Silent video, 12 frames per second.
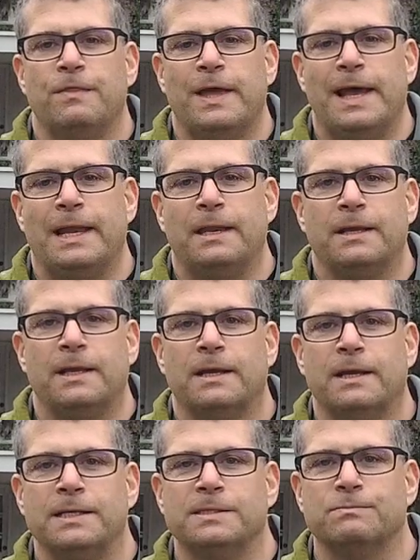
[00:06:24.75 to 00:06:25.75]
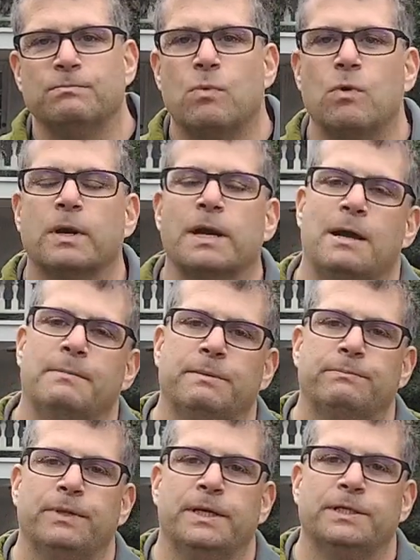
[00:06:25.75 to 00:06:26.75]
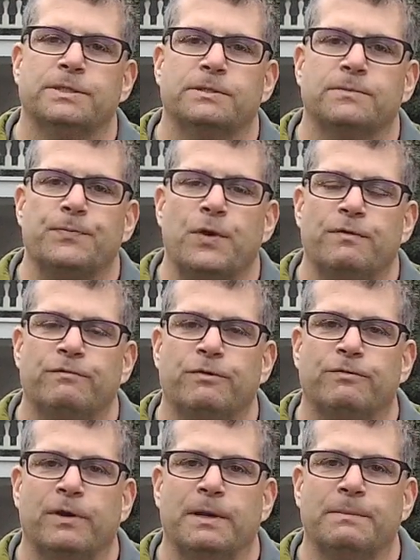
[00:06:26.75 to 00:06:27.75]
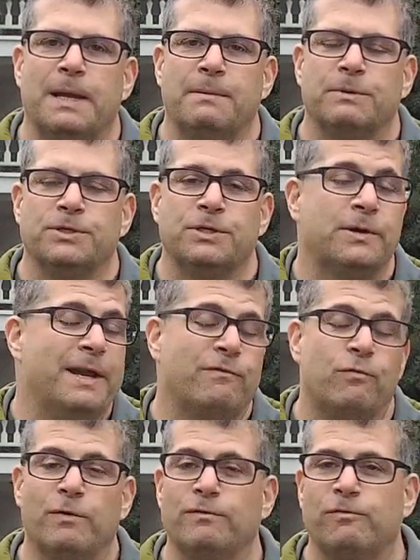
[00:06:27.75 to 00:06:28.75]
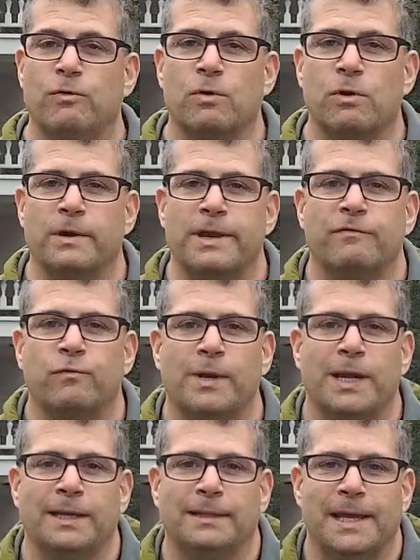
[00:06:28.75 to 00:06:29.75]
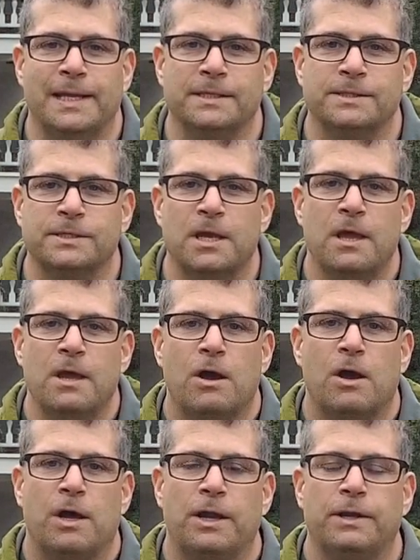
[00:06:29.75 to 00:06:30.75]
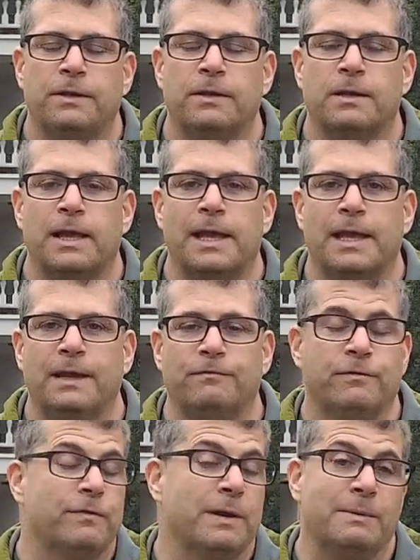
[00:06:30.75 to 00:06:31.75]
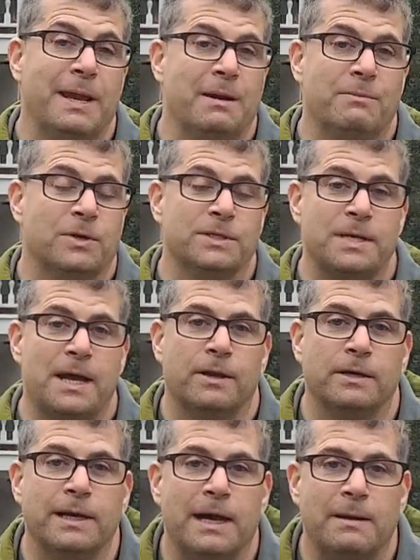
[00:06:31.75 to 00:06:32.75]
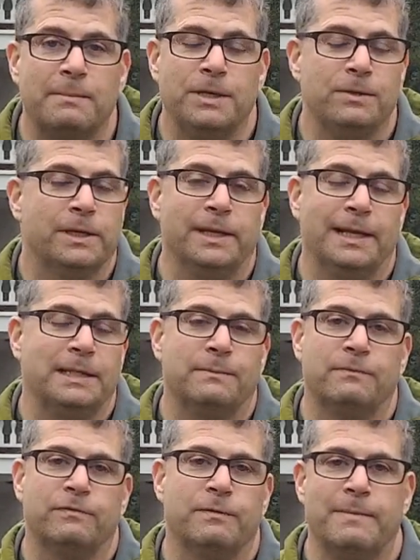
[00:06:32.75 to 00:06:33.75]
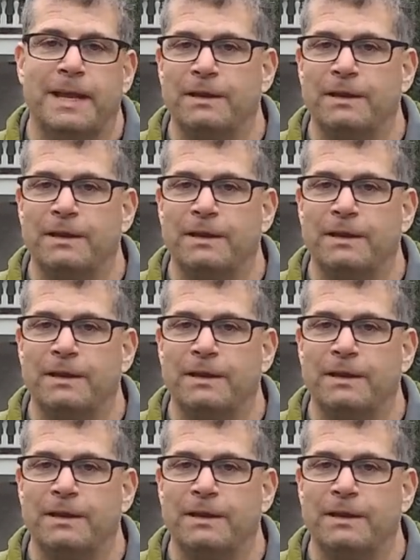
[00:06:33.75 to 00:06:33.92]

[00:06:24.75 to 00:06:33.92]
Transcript: that uh, is more commonplace on full frame cameras. So an f1.4 or an f1.8 lens on a full frame camera is not uncommon. You can get them from